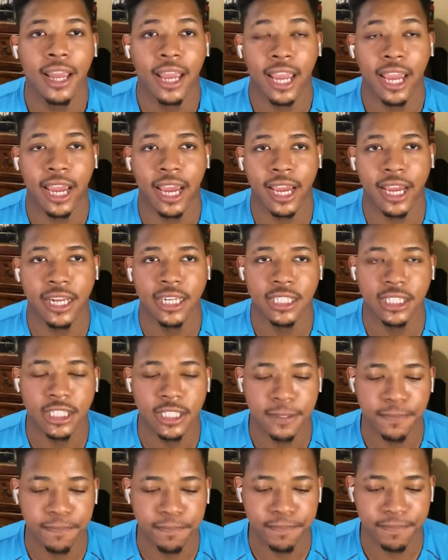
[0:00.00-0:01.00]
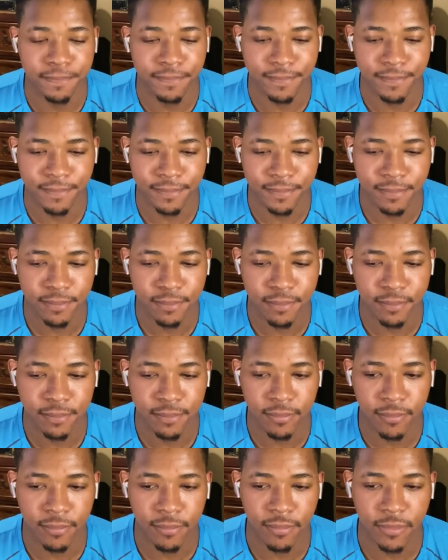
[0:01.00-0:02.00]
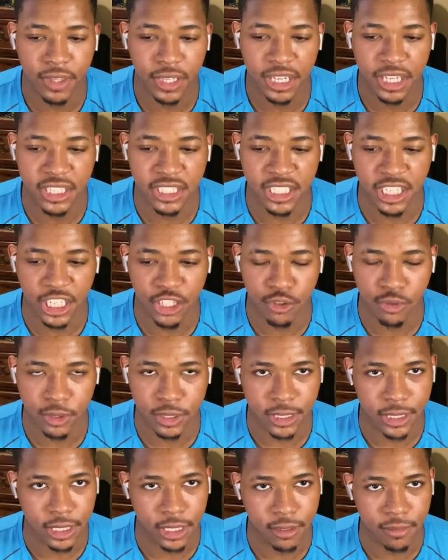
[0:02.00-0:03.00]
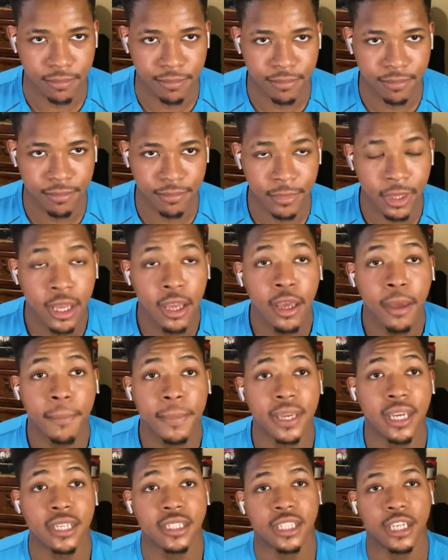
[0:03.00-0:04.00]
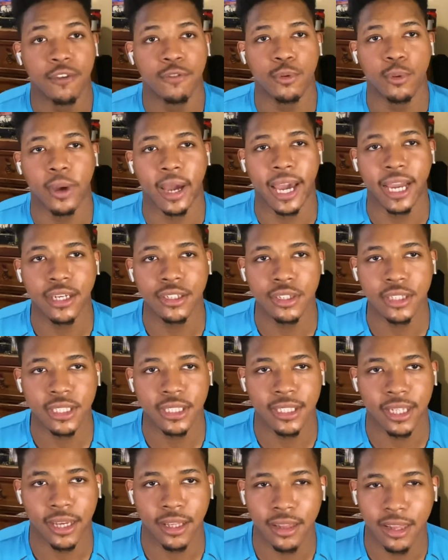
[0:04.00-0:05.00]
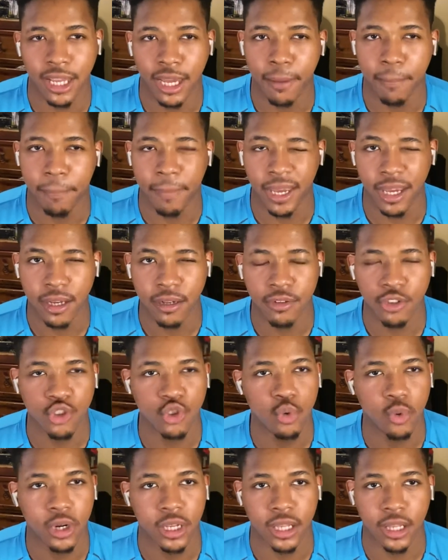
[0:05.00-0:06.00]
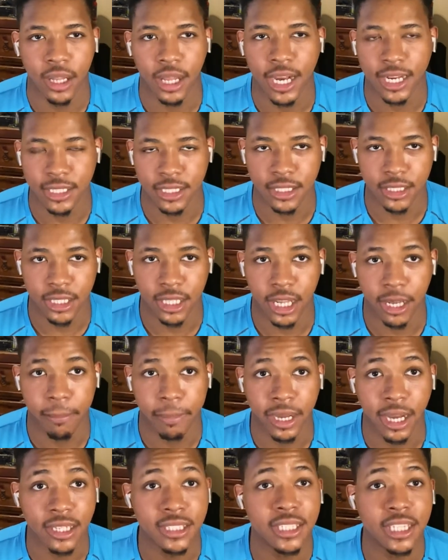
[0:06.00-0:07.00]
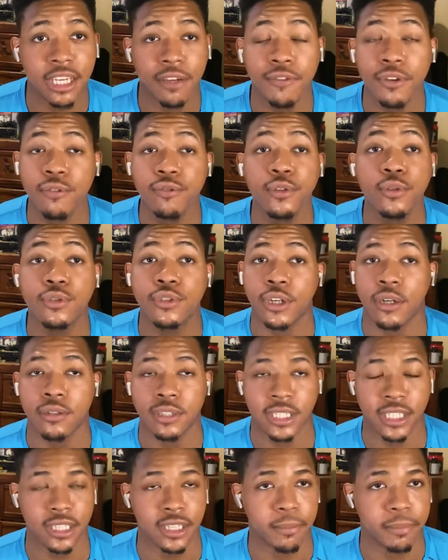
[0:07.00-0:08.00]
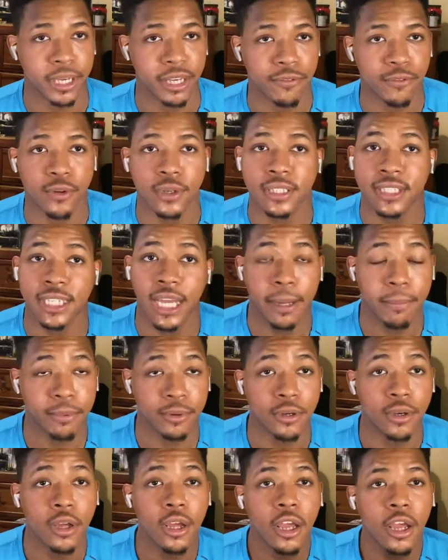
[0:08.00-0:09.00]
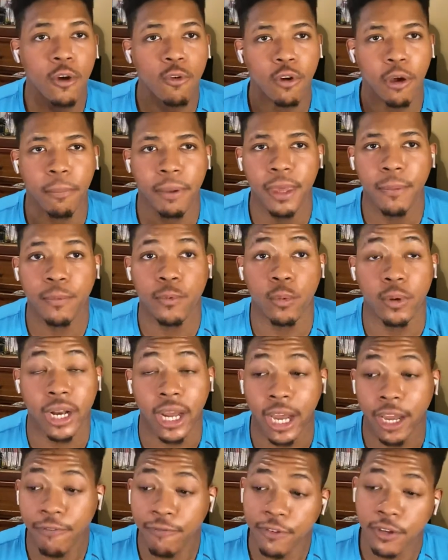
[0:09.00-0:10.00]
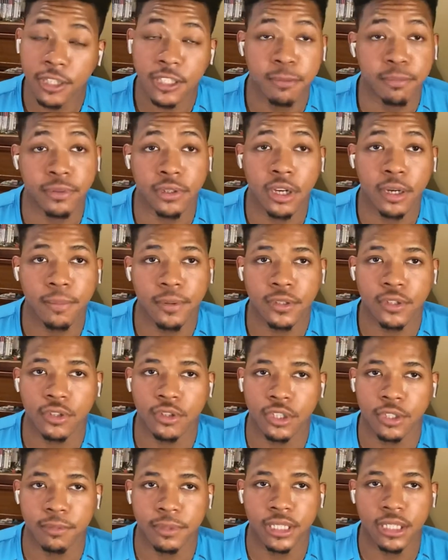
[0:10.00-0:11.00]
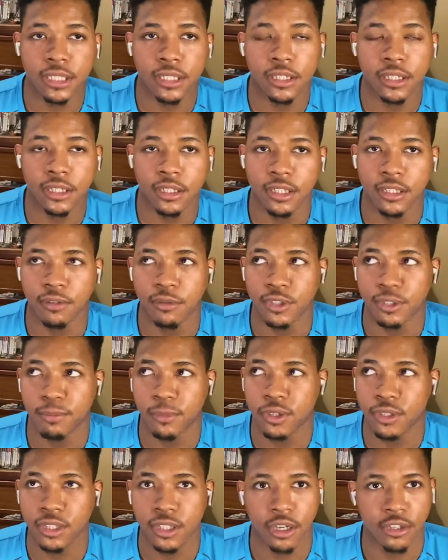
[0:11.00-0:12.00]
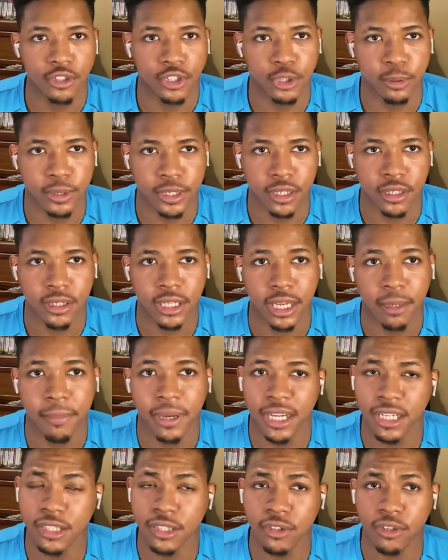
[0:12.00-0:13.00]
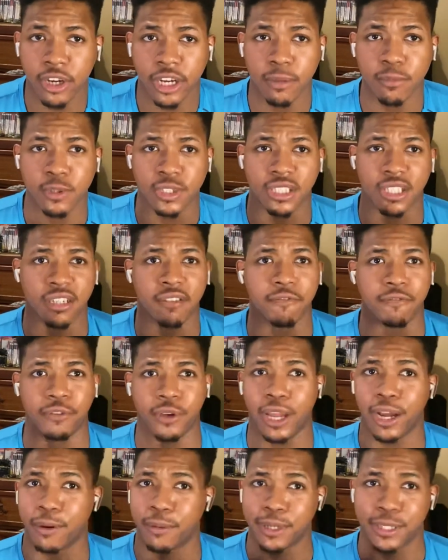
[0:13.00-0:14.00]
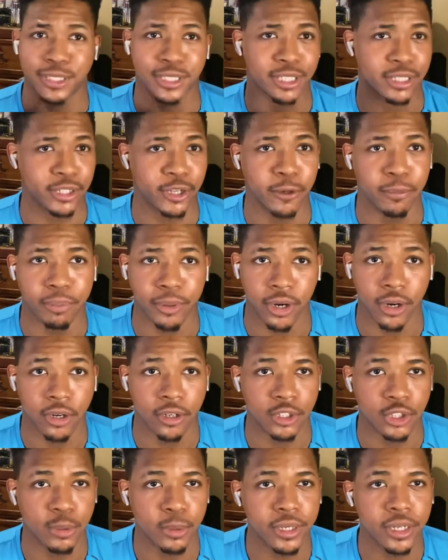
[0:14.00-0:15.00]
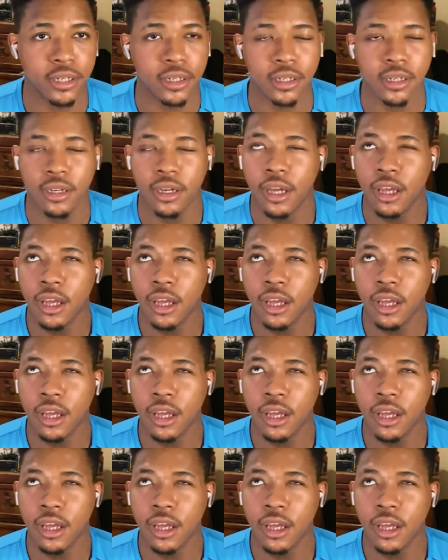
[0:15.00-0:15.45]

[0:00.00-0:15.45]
And it's interesting, because if you actually take that bait, you are locked into that box. Even if you don't take the bait. For example, when I first blew up on social media, it was mostly on Twitter. Like, my Instagram was a very slow burn. Twitter,